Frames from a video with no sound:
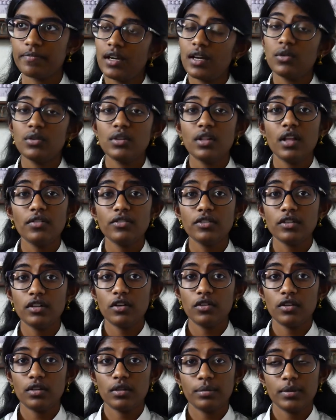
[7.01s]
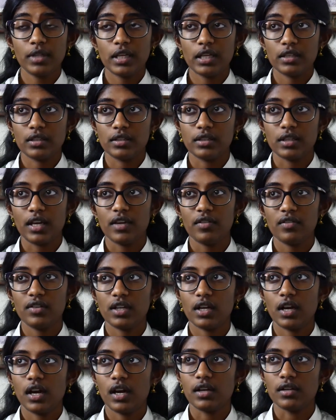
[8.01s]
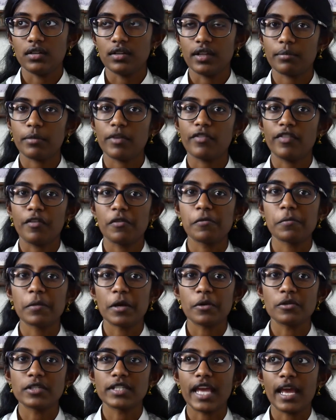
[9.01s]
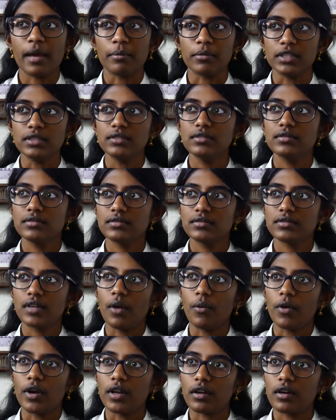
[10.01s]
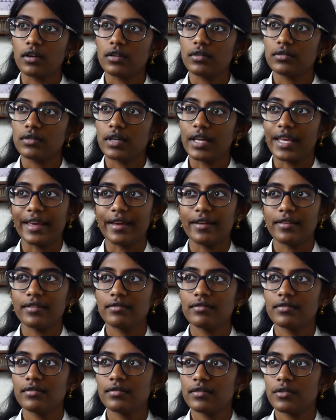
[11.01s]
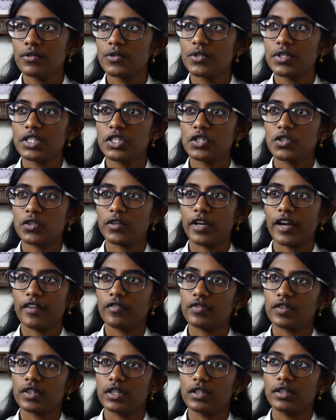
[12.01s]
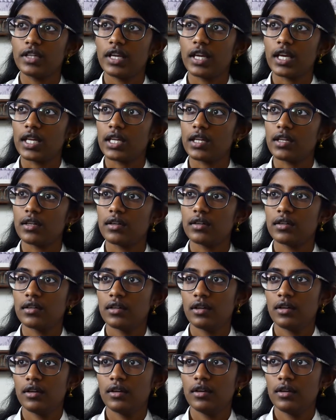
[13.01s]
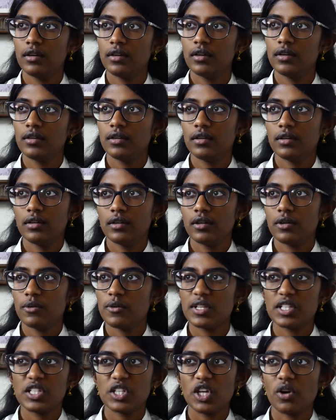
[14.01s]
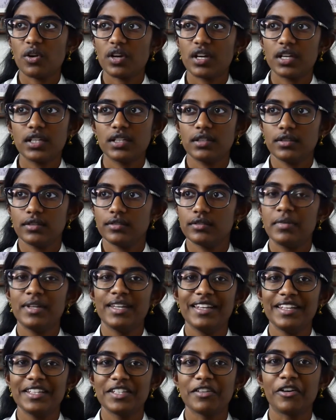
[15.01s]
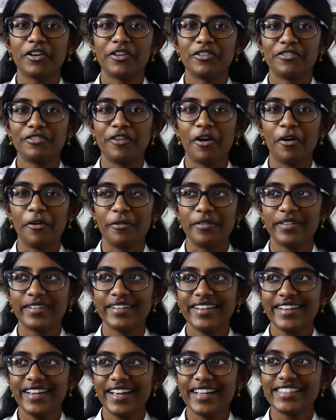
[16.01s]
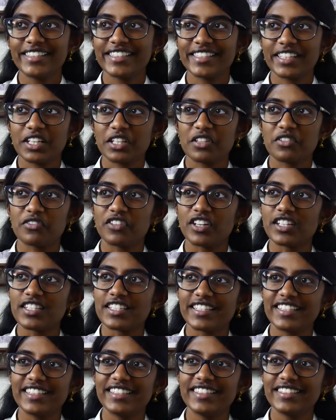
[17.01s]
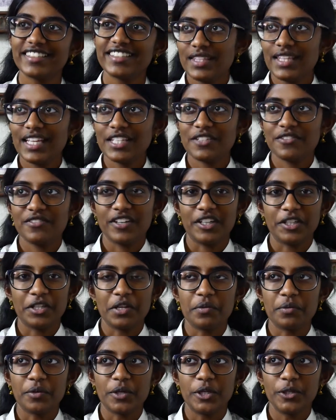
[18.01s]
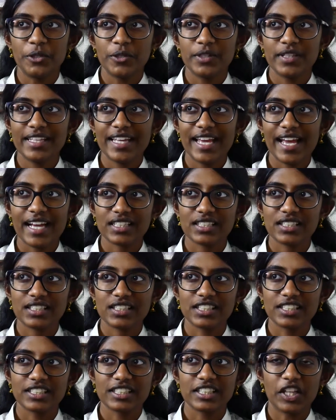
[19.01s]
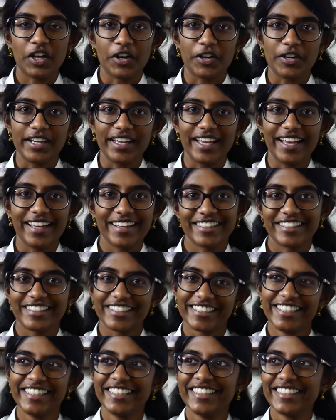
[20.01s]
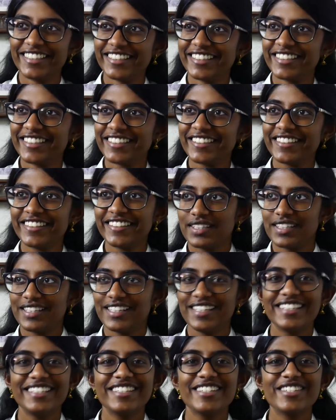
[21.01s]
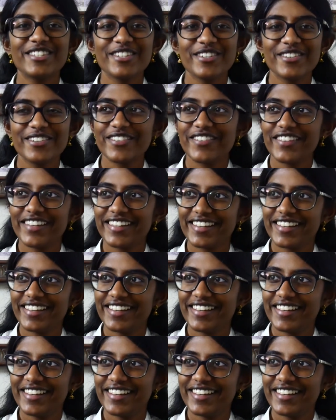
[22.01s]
I would love to go to the play. I haven't gone. Like, my favorite play was Hamlet. I want to go again. It was in Stratford, Canada. So good. Mindy's on her phone, and she's like in the front seat. That's very rude. The actor is glaring at her. He's just so annoyed.